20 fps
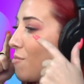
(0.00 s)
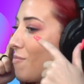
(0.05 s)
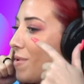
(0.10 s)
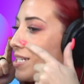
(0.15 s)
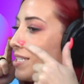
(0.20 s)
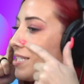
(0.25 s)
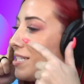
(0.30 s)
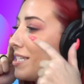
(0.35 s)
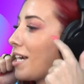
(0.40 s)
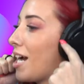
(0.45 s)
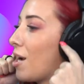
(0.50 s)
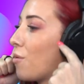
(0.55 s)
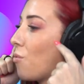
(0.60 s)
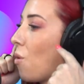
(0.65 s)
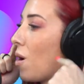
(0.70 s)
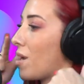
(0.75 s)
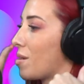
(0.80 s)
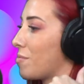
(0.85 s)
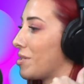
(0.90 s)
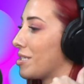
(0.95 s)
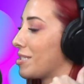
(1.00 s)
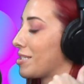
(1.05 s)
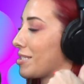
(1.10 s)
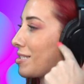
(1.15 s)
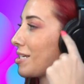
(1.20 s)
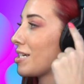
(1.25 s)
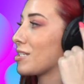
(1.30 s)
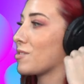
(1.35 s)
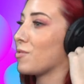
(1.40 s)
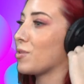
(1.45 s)
Mentally, I want to be
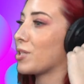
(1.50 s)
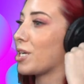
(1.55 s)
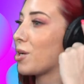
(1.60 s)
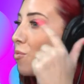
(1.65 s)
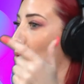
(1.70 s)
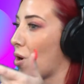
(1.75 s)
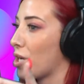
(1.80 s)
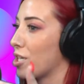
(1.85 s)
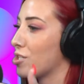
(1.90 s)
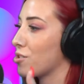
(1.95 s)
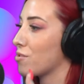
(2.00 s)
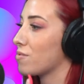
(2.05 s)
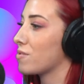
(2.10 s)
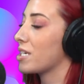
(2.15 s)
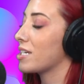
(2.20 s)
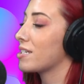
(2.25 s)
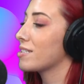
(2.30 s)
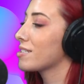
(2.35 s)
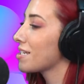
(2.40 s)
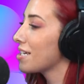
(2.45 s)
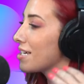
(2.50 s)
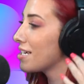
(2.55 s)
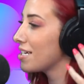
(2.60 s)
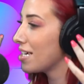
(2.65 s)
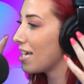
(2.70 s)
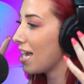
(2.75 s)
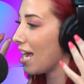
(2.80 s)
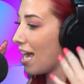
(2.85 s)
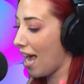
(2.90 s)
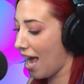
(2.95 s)
successful and I want to do things.
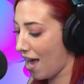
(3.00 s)
Yeah.